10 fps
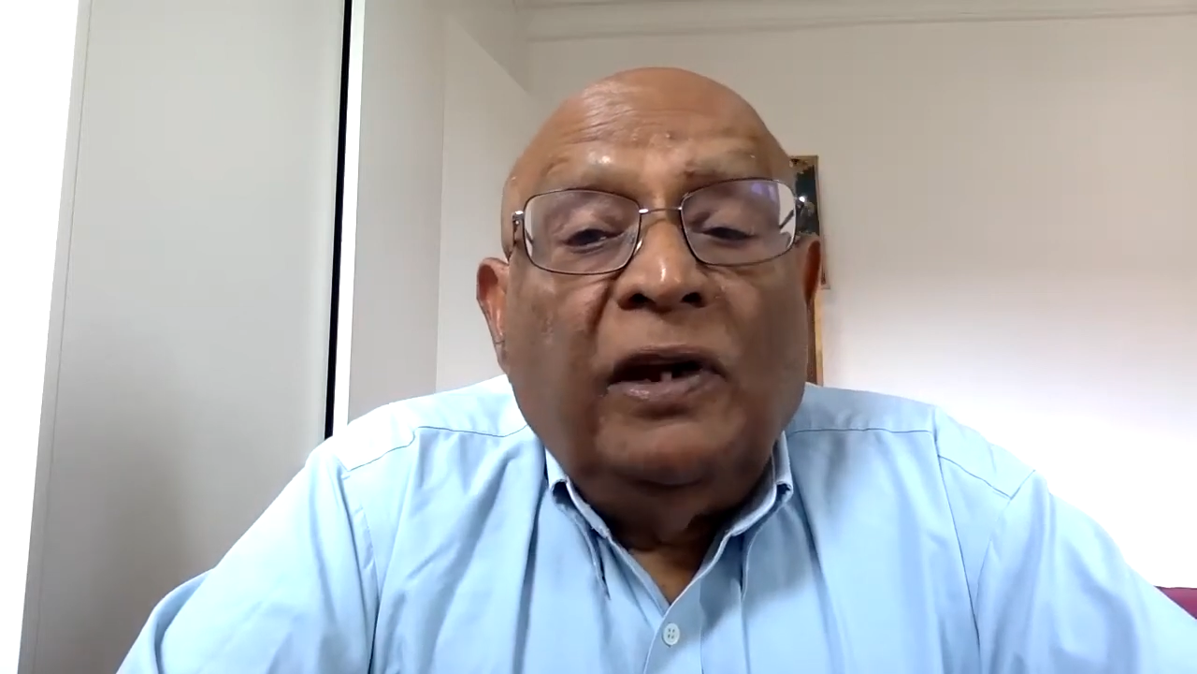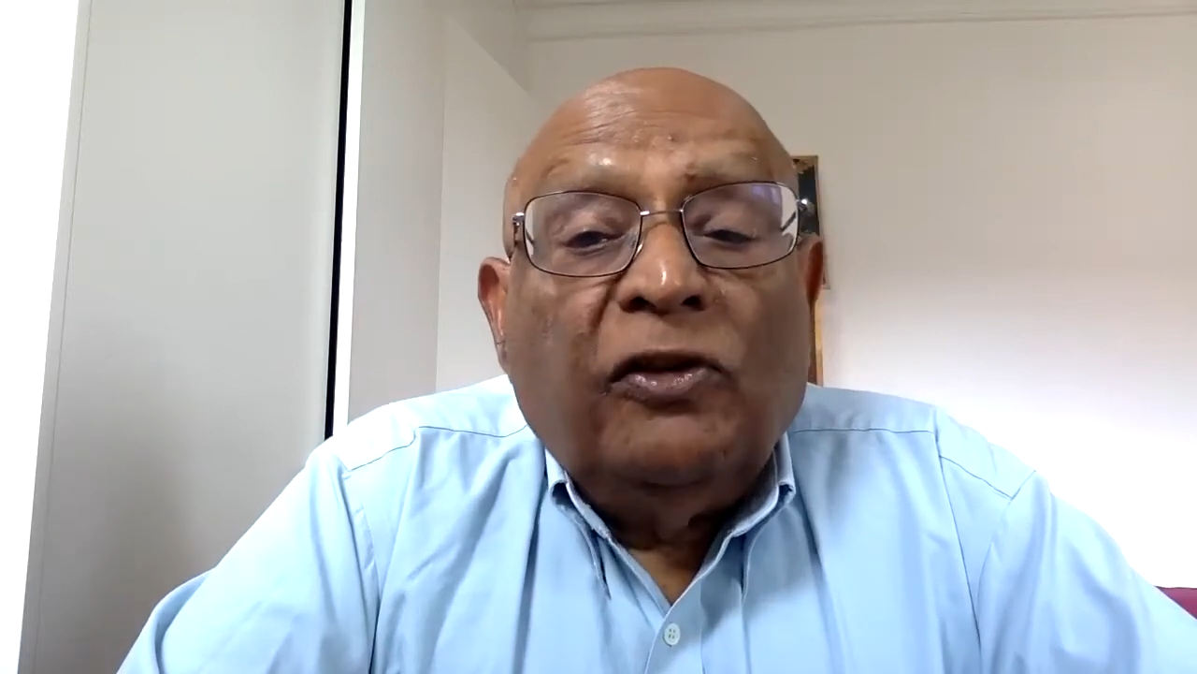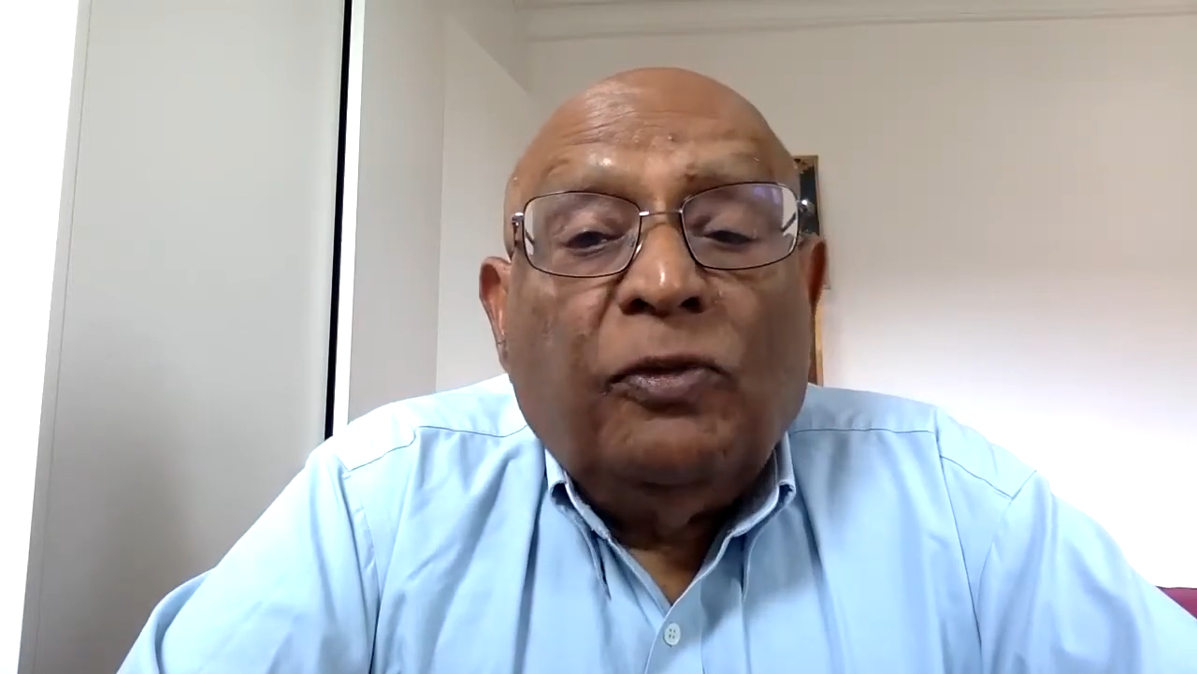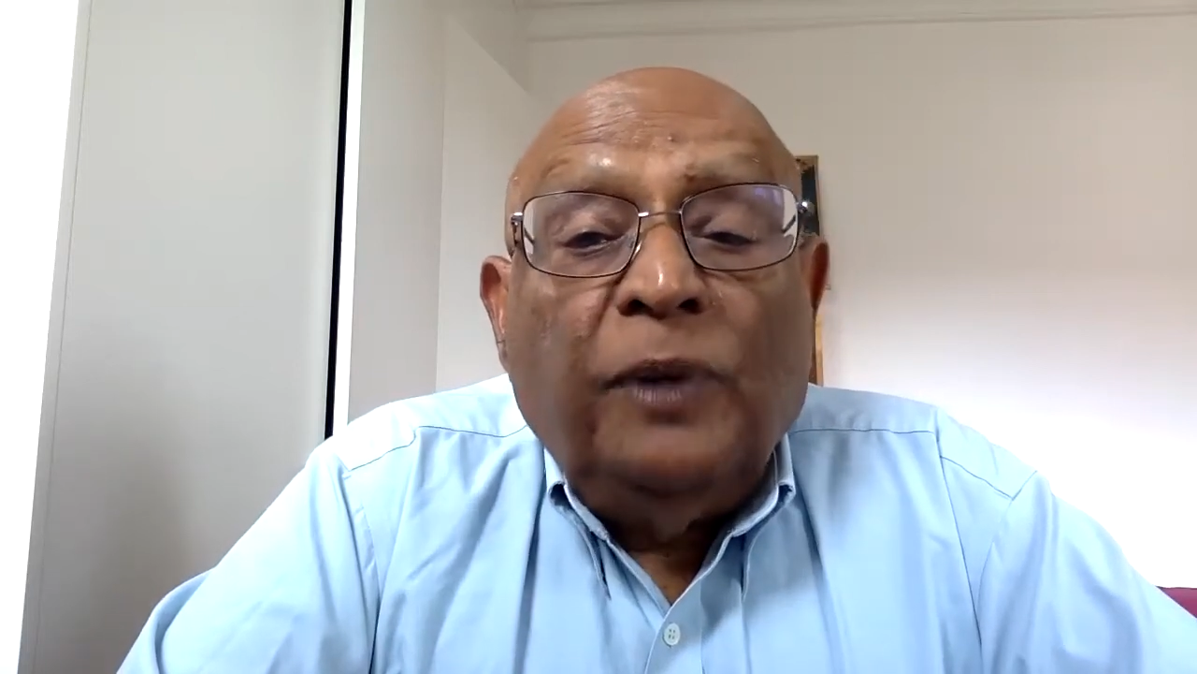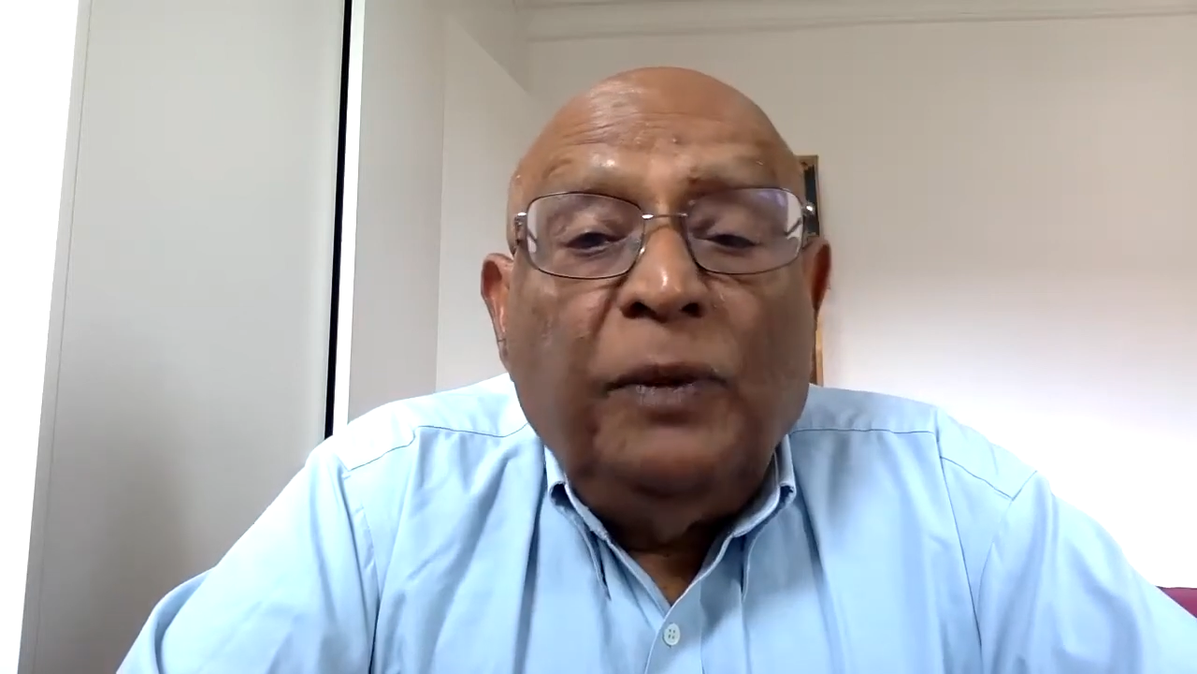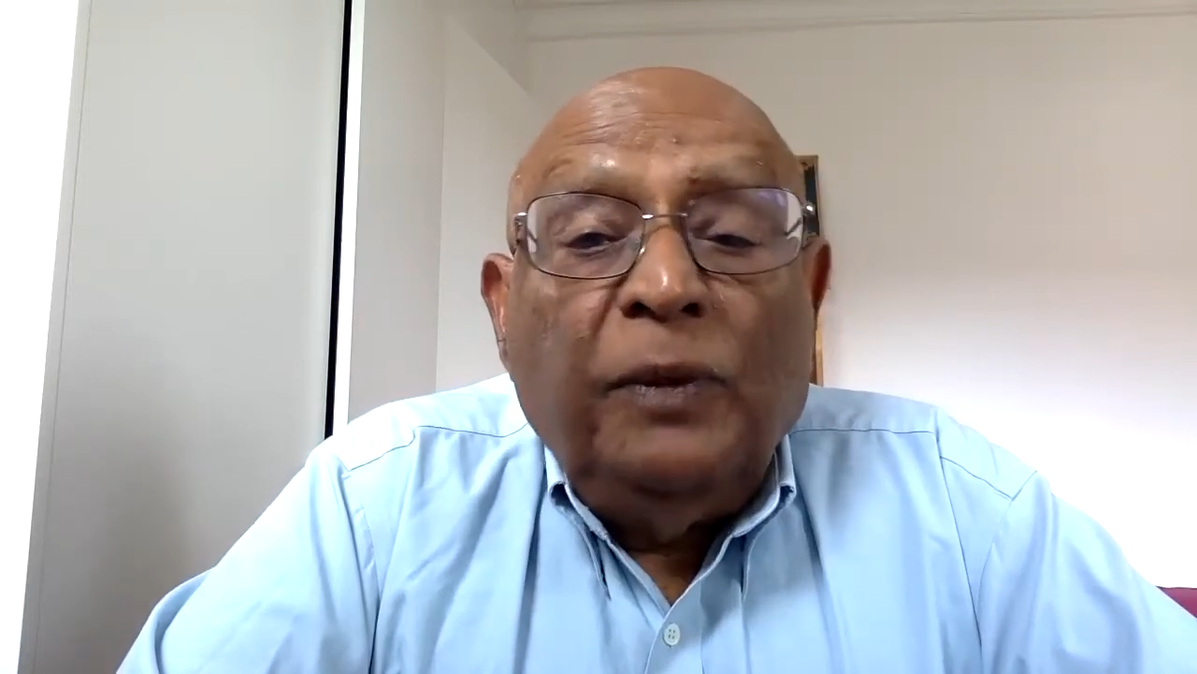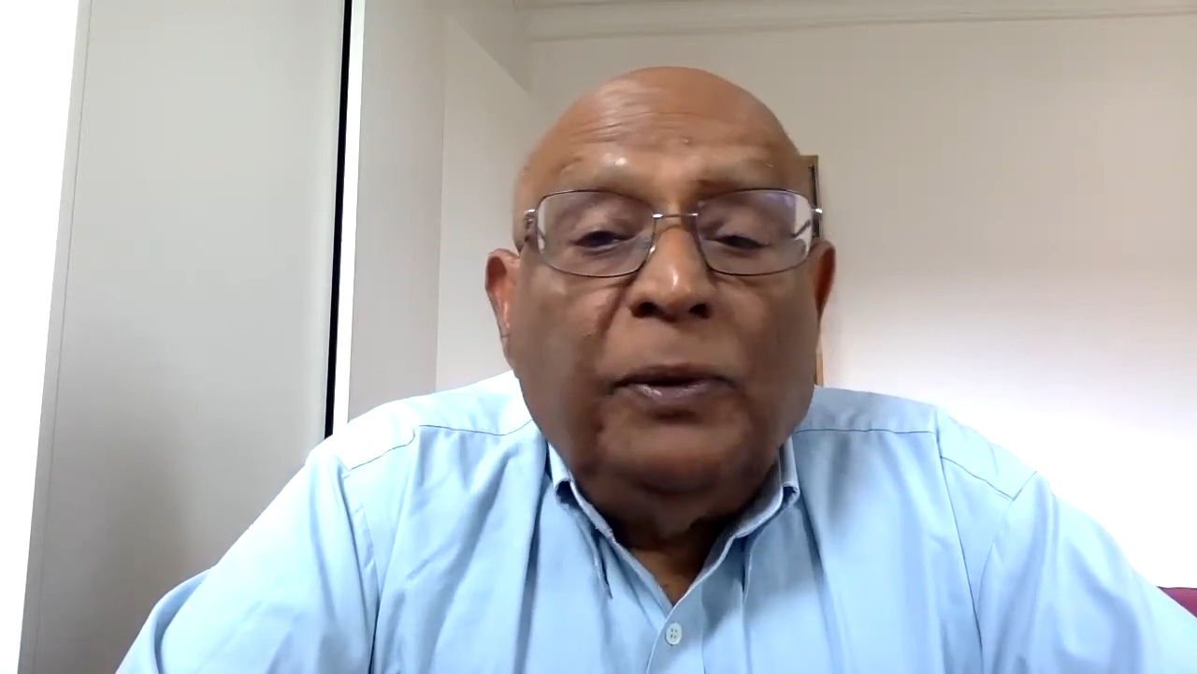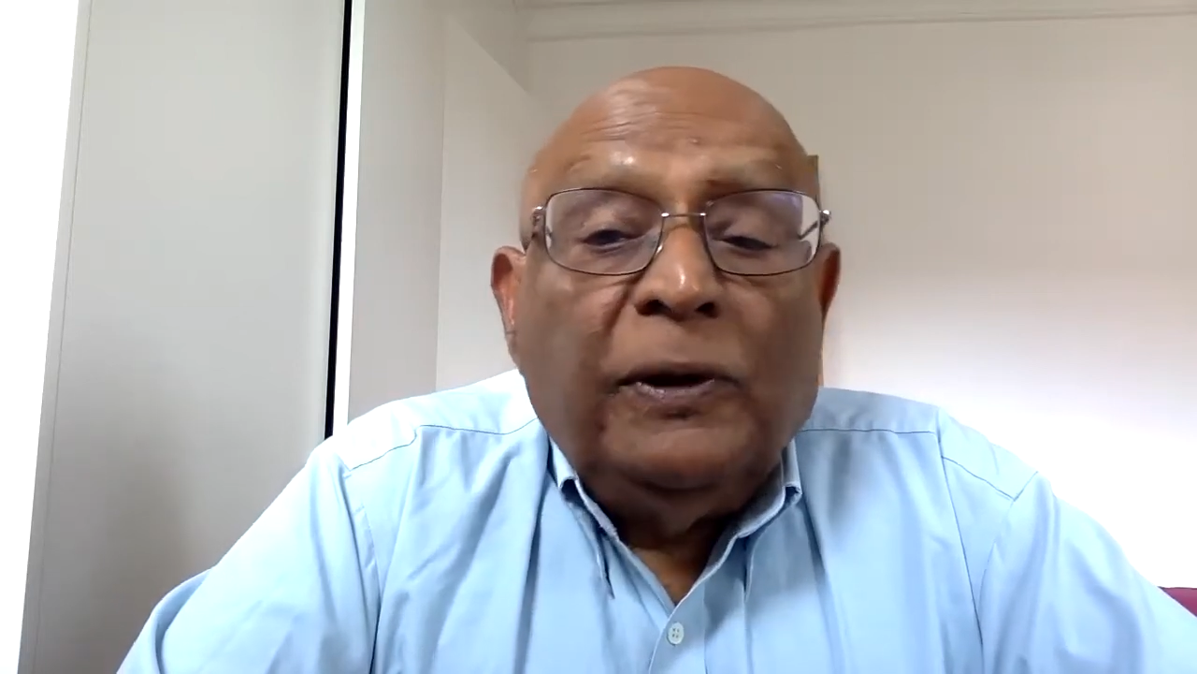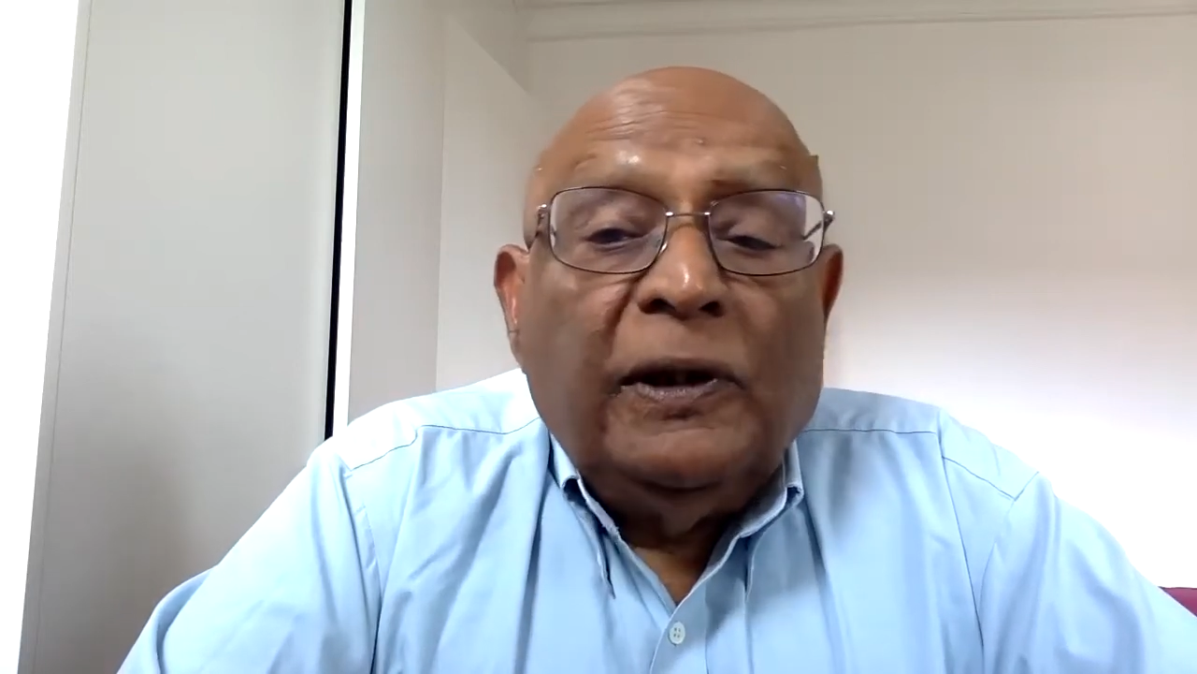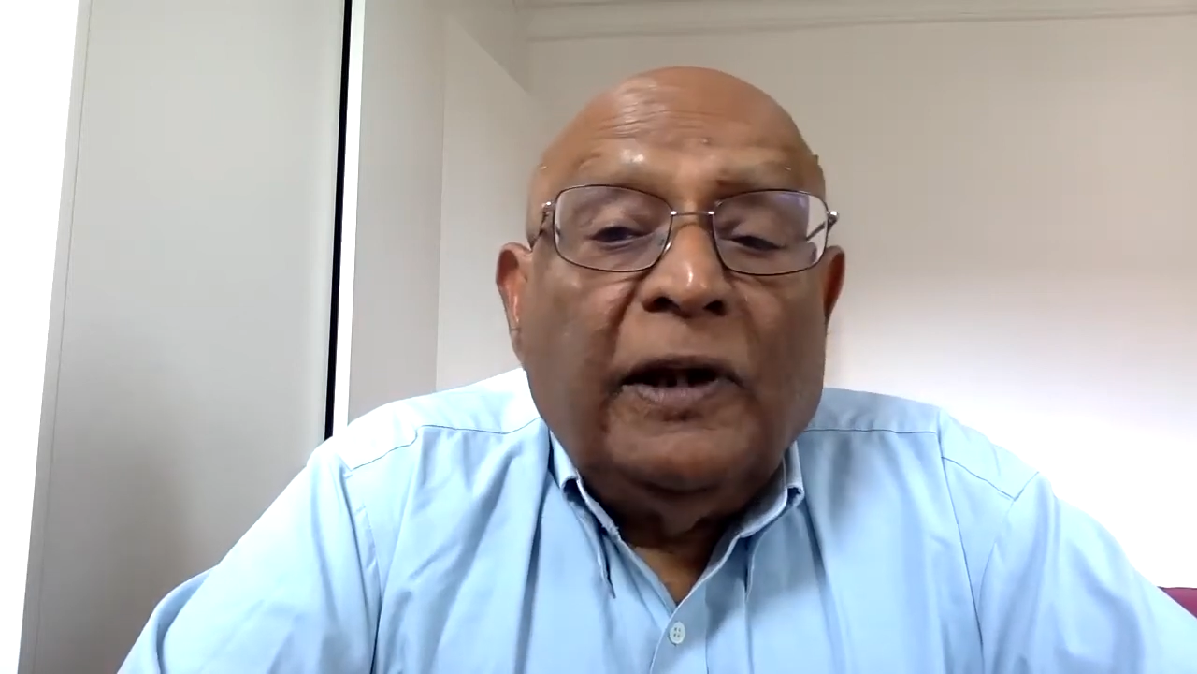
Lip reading: its people.